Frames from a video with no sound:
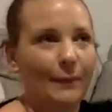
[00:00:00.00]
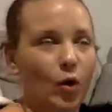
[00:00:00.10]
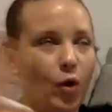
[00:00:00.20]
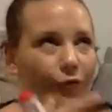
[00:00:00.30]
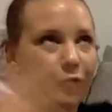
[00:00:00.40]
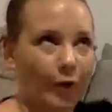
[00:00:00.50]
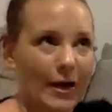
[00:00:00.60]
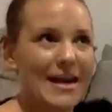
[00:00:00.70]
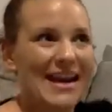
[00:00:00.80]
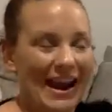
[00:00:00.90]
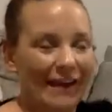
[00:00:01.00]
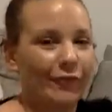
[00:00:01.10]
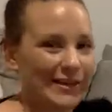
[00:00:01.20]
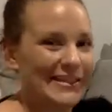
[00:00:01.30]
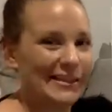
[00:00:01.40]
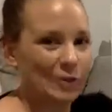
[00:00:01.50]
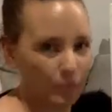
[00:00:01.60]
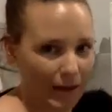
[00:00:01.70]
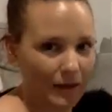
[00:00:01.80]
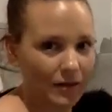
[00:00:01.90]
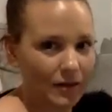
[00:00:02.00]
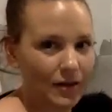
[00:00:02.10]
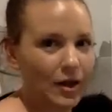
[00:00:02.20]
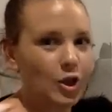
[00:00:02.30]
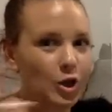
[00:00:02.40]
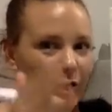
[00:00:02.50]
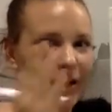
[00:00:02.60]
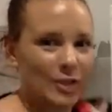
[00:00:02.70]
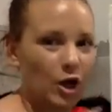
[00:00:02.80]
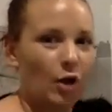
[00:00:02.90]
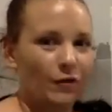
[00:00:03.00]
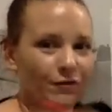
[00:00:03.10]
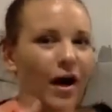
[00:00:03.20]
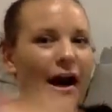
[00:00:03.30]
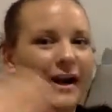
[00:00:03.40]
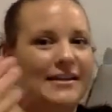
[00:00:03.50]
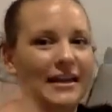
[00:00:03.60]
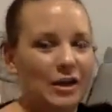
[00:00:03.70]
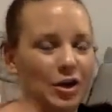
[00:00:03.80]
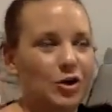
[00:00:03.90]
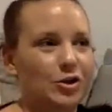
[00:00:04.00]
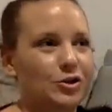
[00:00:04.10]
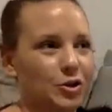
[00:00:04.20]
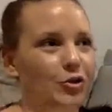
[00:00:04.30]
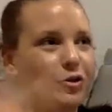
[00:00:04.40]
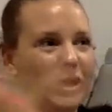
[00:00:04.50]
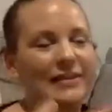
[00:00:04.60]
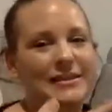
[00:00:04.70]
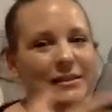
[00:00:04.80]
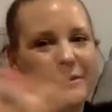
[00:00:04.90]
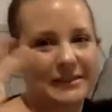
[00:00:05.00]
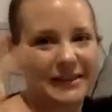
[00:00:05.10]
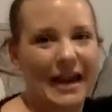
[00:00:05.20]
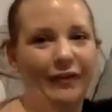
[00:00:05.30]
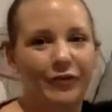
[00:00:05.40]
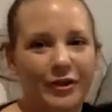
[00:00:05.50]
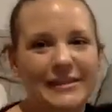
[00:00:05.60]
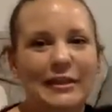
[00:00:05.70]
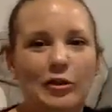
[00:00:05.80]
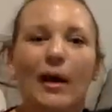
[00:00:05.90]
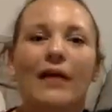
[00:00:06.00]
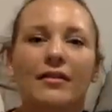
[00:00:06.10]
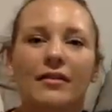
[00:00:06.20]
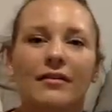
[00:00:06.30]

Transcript: or free every single month, you need to go and find a new 2 customers every single month,